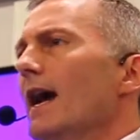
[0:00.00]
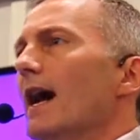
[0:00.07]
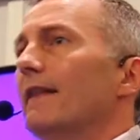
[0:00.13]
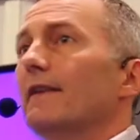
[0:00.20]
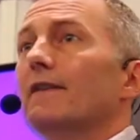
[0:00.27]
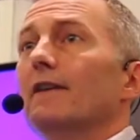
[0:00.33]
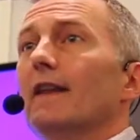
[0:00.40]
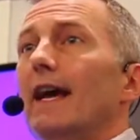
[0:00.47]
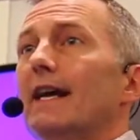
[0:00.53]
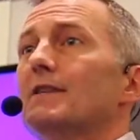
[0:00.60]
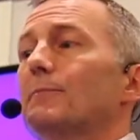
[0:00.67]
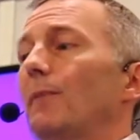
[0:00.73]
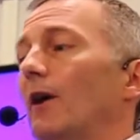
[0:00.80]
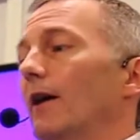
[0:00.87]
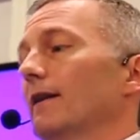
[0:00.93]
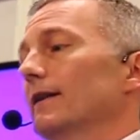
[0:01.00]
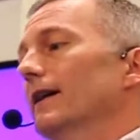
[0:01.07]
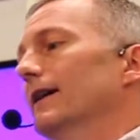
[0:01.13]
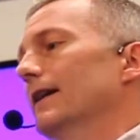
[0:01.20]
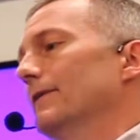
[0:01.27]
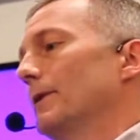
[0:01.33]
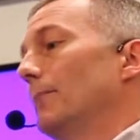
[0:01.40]
And then the last part,
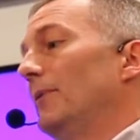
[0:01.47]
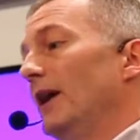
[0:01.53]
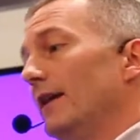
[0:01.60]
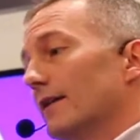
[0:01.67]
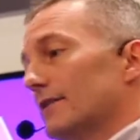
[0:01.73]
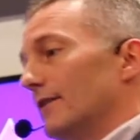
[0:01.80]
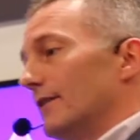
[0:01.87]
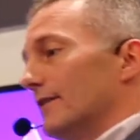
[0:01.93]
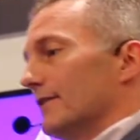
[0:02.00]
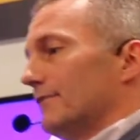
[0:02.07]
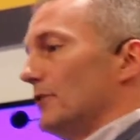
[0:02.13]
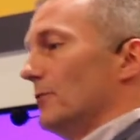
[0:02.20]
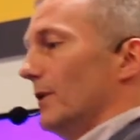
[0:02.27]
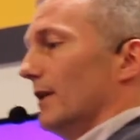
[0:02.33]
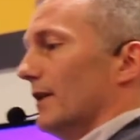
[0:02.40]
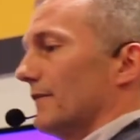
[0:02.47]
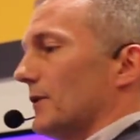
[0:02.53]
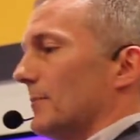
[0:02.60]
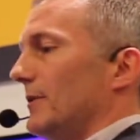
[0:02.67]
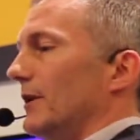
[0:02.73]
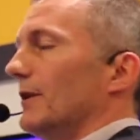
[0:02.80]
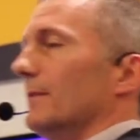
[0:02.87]
the pinnacle, if you will, of
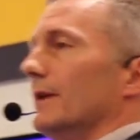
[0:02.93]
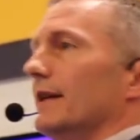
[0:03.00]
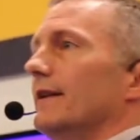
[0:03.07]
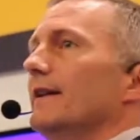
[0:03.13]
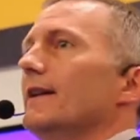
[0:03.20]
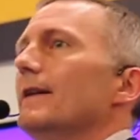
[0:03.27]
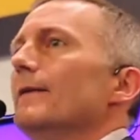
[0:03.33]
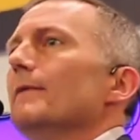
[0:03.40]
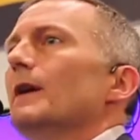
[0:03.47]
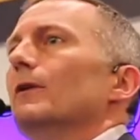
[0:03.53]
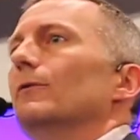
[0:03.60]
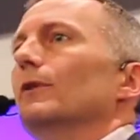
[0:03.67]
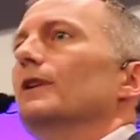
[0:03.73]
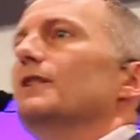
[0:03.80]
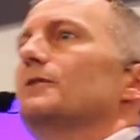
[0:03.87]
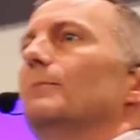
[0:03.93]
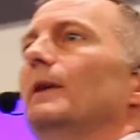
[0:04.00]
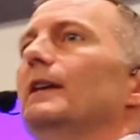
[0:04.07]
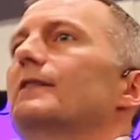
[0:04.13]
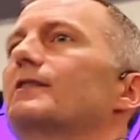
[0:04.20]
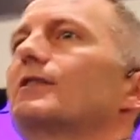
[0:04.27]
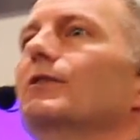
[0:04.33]
the pyramid, really
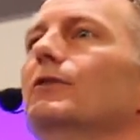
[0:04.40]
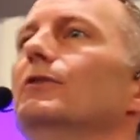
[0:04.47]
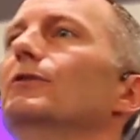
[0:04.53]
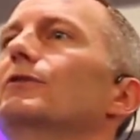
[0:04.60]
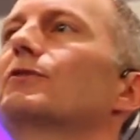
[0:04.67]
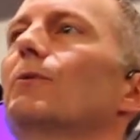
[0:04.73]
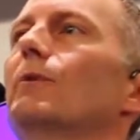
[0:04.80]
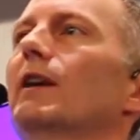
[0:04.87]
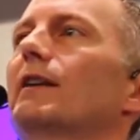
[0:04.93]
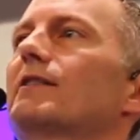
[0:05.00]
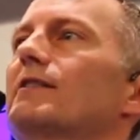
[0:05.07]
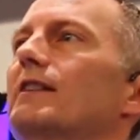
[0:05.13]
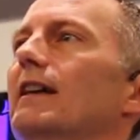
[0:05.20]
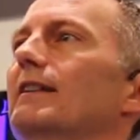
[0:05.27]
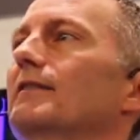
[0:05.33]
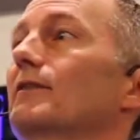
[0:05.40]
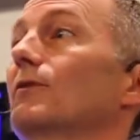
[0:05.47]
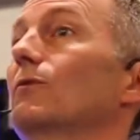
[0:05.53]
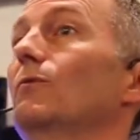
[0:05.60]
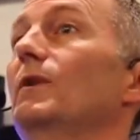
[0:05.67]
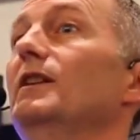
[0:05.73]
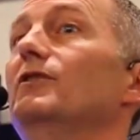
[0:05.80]
speaks to what extent
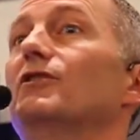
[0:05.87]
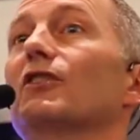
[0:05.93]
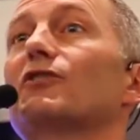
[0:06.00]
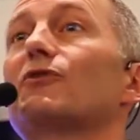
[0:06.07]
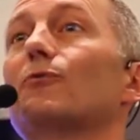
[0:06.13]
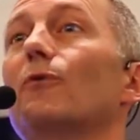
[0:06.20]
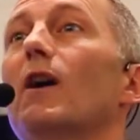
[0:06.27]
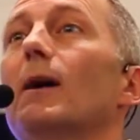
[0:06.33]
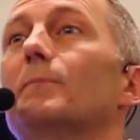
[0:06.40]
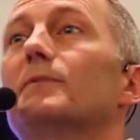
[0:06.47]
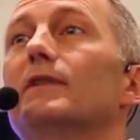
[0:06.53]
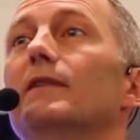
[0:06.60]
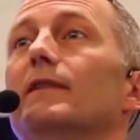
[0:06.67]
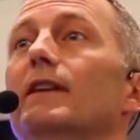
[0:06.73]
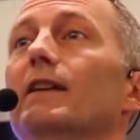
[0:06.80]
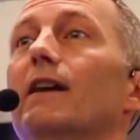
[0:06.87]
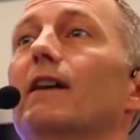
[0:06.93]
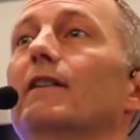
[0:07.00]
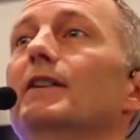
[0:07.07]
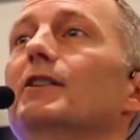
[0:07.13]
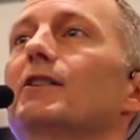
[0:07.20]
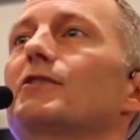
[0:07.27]
we disrupt in
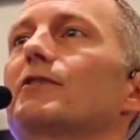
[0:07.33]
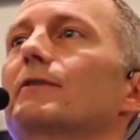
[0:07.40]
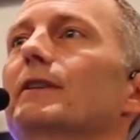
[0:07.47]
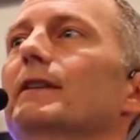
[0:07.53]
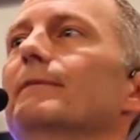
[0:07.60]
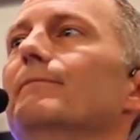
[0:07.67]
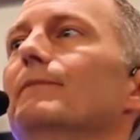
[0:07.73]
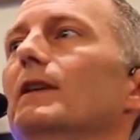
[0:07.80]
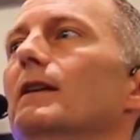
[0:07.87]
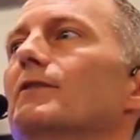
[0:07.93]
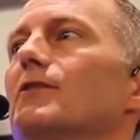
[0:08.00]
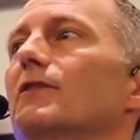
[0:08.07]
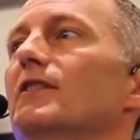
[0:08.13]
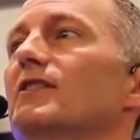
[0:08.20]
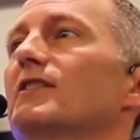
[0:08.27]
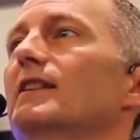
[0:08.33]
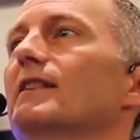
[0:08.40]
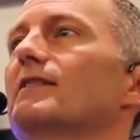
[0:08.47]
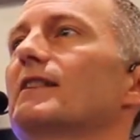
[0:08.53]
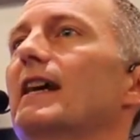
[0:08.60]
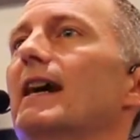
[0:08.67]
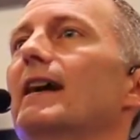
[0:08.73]
our industry. And so this
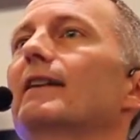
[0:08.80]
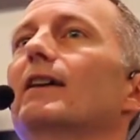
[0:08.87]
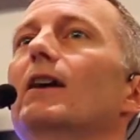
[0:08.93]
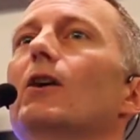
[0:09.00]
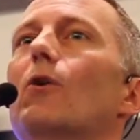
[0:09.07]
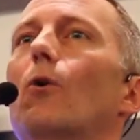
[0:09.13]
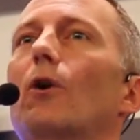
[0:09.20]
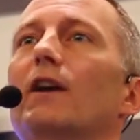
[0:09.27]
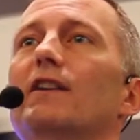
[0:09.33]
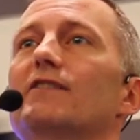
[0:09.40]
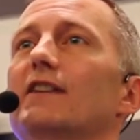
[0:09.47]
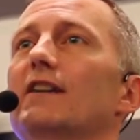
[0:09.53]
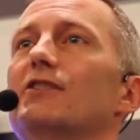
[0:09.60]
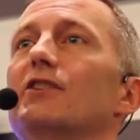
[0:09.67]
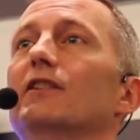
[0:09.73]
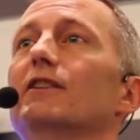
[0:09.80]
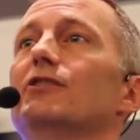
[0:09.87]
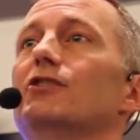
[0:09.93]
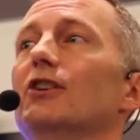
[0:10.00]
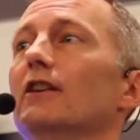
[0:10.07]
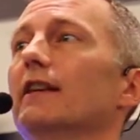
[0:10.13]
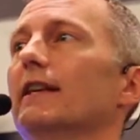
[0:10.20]
gets at organizational
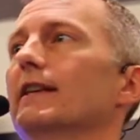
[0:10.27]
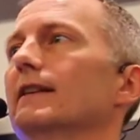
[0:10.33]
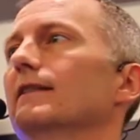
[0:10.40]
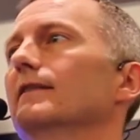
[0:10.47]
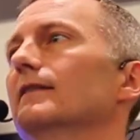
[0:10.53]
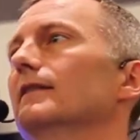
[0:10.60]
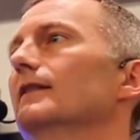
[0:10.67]
agility.